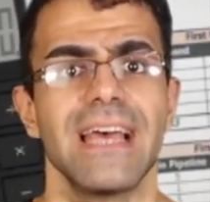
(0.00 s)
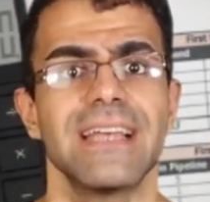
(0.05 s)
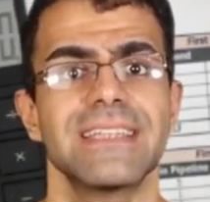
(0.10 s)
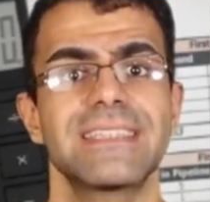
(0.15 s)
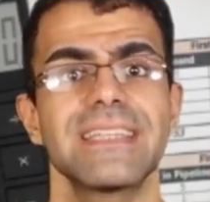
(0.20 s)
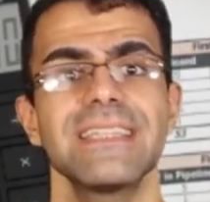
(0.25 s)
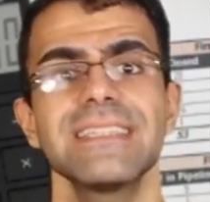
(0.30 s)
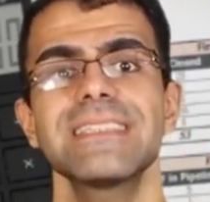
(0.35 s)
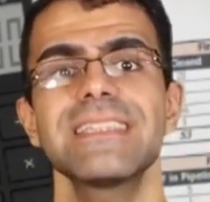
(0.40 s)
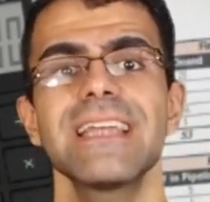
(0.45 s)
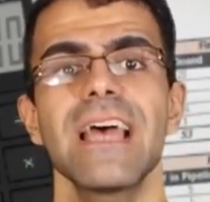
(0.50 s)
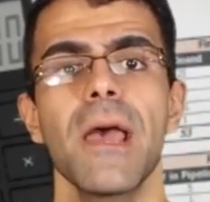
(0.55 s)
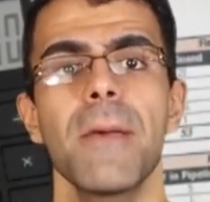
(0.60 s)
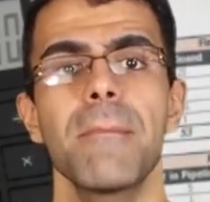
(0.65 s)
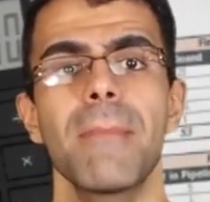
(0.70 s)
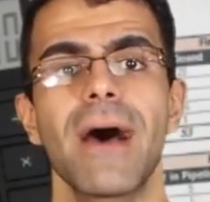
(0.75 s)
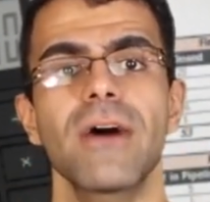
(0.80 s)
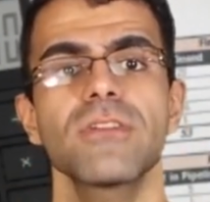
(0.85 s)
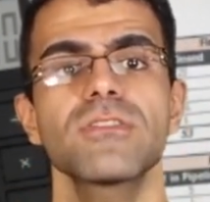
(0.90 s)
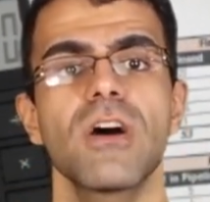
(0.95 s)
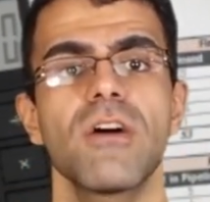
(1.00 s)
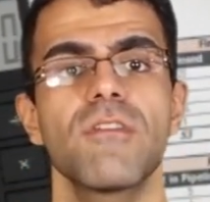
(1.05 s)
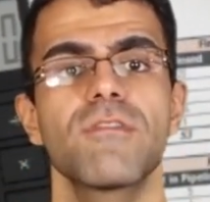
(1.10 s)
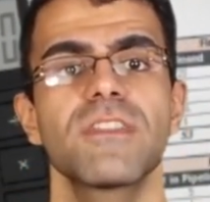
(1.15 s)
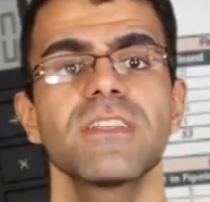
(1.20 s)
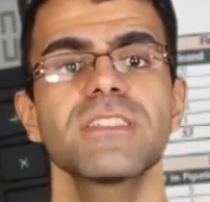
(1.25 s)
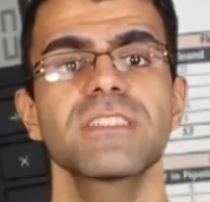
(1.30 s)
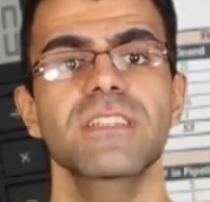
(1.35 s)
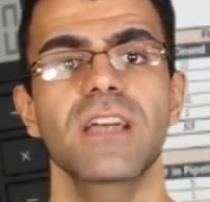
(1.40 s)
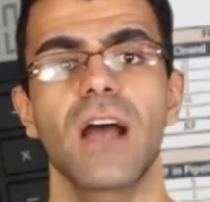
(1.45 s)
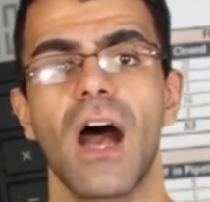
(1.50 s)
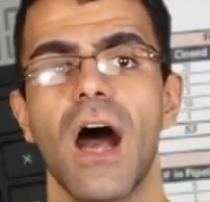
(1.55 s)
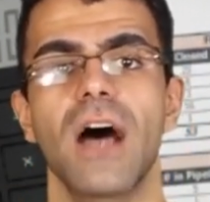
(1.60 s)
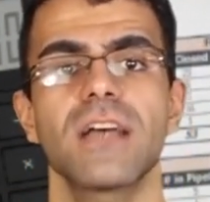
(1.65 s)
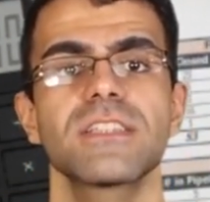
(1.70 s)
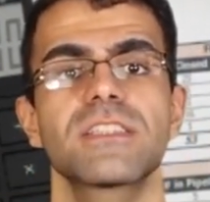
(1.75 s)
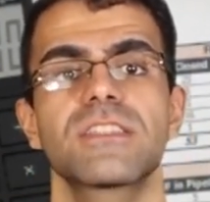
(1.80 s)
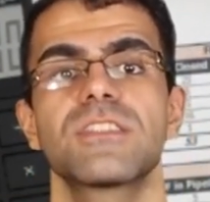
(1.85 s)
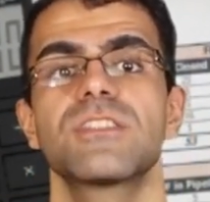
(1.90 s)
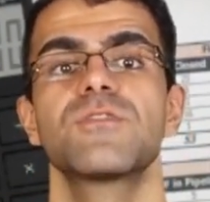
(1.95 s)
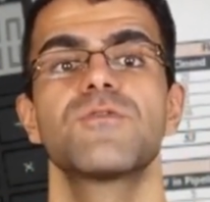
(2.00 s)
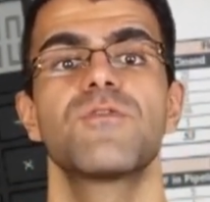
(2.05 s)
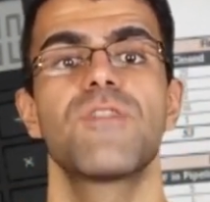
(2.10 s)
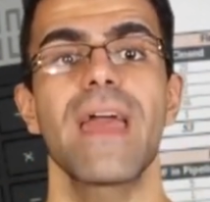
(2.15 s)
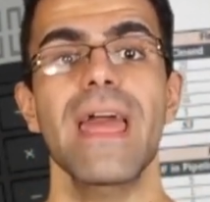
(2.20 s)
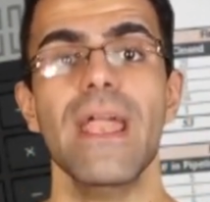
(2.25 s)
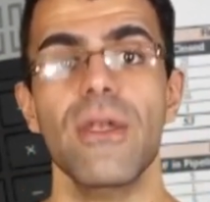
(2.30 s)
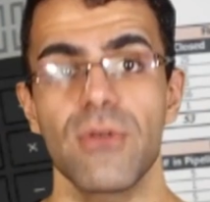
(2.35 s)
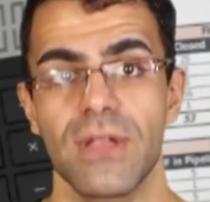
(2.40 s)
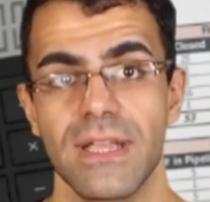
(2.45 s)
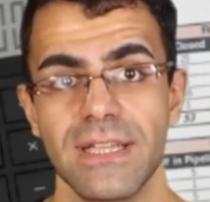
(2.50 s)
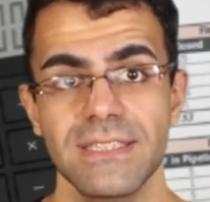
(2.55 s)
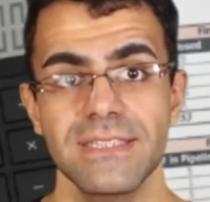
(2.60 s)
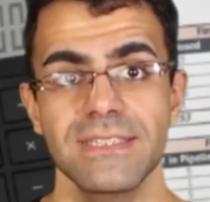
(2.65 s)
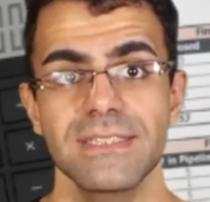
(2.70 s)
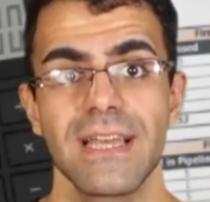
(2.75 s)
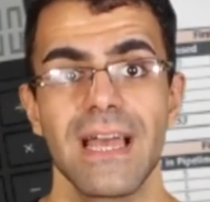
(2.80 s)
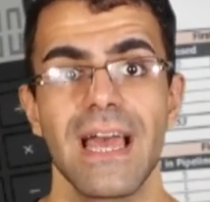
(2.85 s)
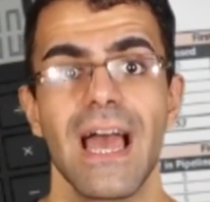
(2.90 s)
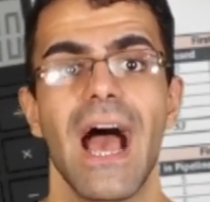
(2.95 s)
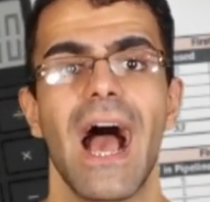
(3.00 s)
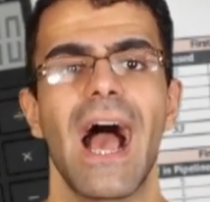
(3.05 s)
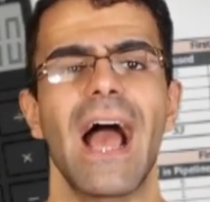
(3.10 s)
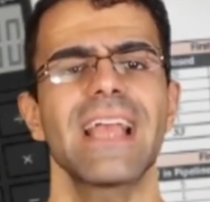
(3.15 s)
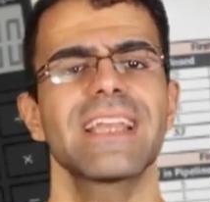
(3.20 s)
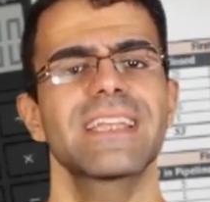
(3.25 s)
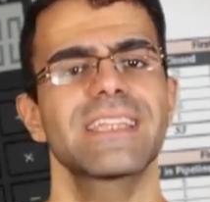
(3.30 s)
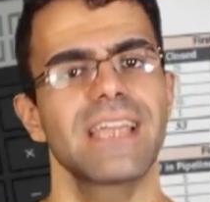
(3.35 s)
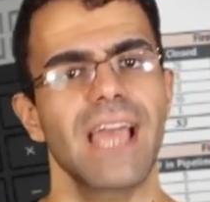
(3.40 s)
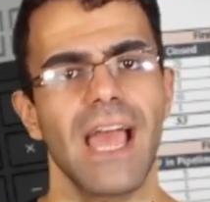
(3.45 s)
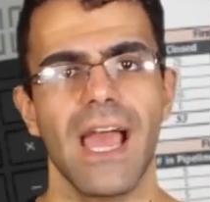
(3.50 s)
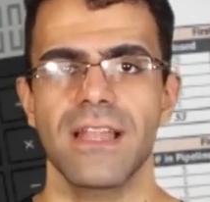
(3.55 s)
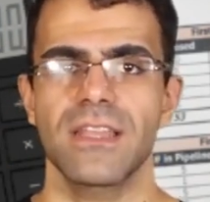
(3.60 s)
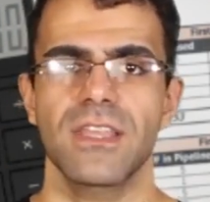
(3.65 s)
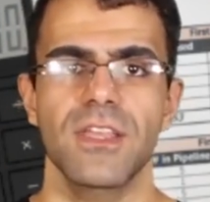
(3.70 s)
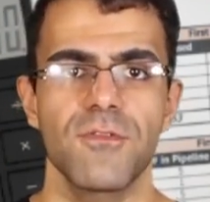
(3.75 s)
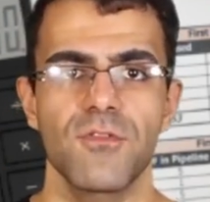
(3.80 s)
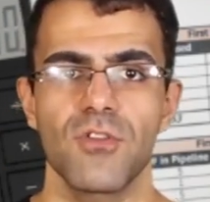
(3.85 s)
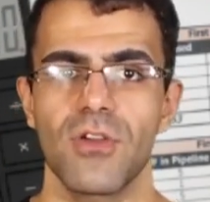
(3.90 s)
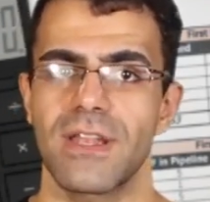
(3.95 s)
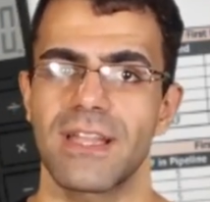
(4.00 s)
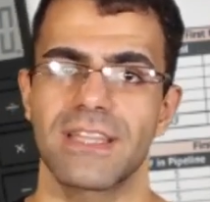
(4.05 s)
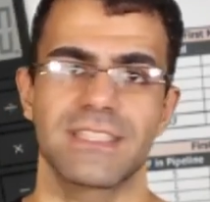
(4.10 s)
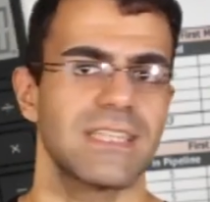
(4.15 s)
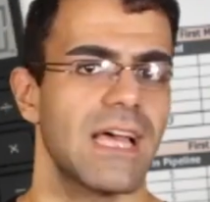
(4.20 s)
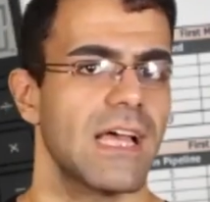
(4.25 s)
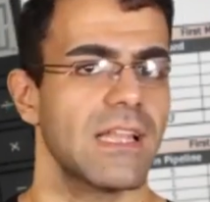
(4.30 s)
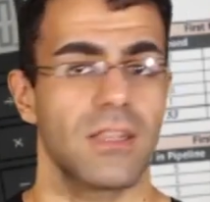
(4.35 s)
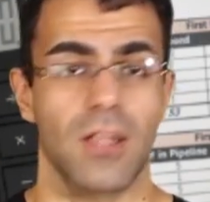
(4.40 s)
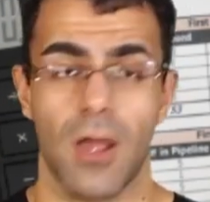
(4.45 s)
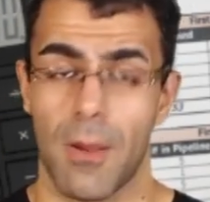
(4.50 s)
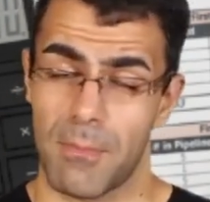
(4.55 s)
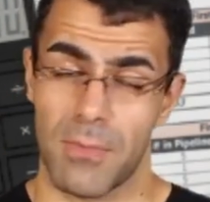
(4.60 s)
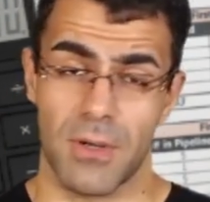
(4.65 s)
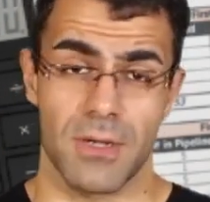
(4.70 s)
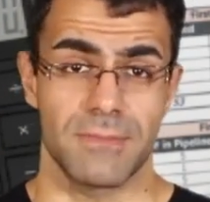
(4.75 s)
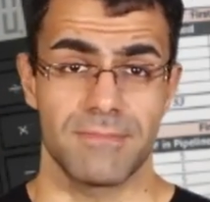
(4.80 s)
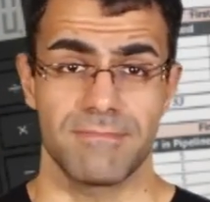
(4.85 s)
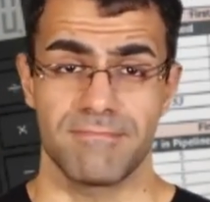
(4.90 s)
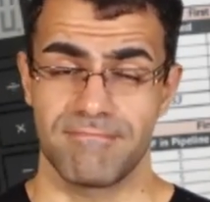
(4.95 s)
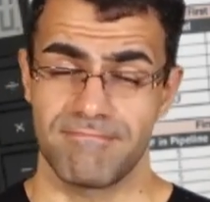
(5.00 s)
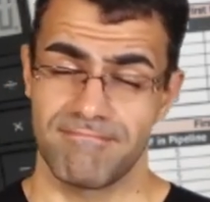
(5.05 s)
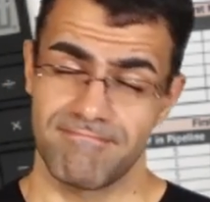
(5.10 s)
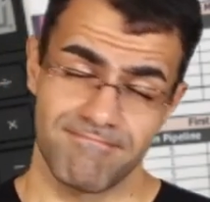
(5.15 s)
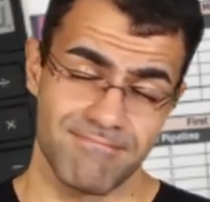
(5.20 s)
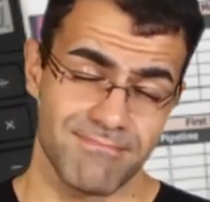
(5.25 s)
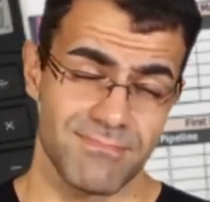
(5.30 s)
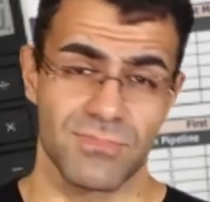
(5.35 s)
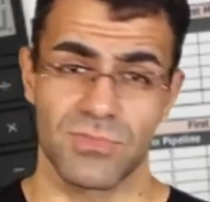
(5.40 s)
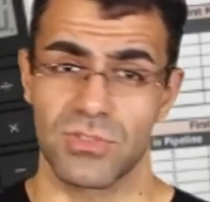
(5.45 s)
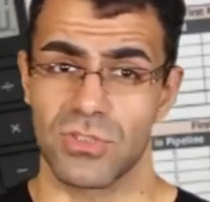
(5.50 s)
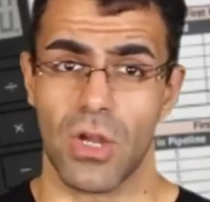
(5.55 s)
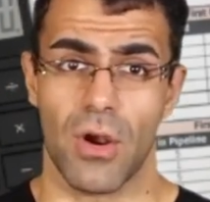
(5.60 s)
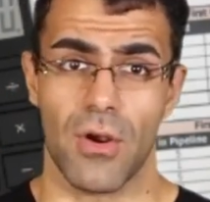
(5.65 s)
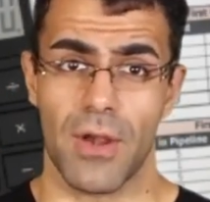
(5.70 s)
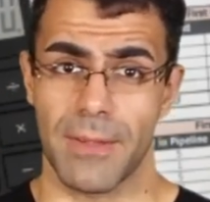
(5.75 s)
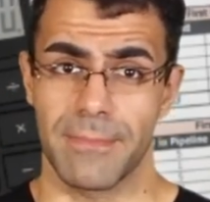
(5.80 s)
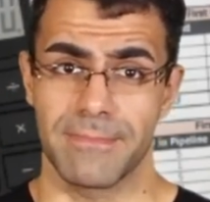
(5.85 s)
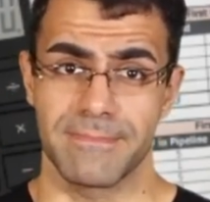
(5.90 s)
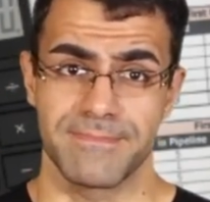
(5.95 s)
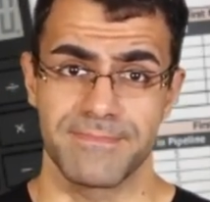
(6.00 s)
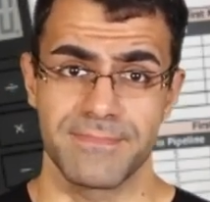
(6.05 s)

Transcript: Since the amount of these costs varies, I can't give you an exact number. Sorry.